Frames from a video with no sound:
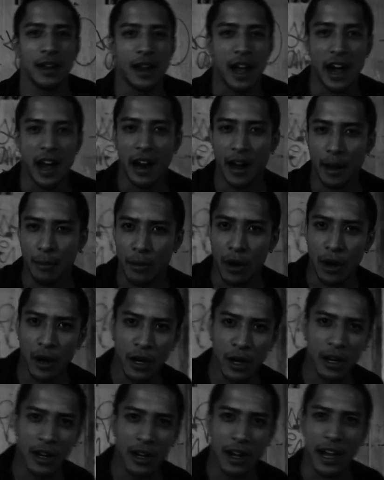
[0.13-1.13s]
I am
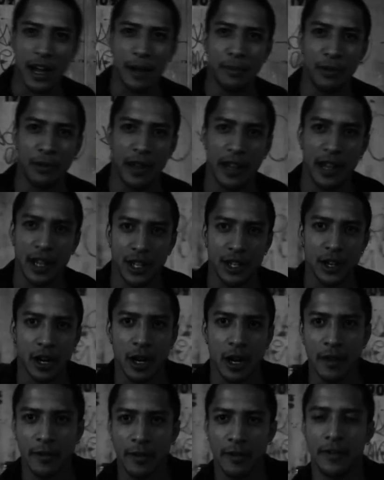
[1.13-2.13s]
Mark. I play
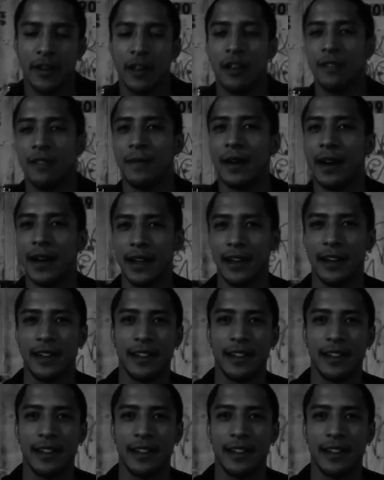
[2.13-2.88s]
guitar for Veil of Maya.